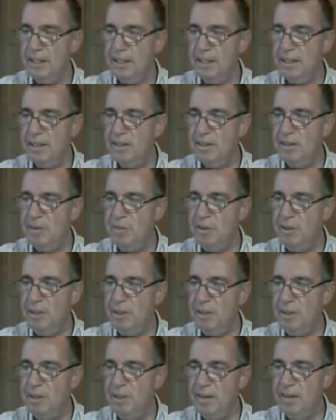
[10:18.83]
It's not
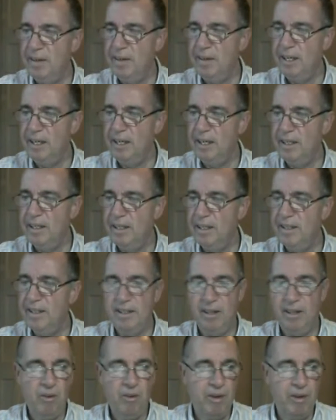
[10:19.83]
working right.
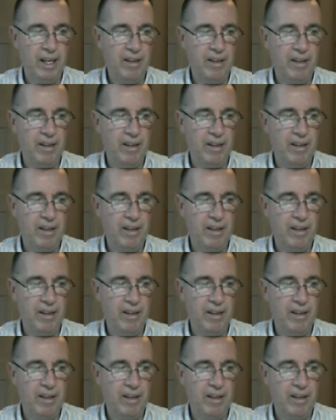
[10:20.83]
Oh, right.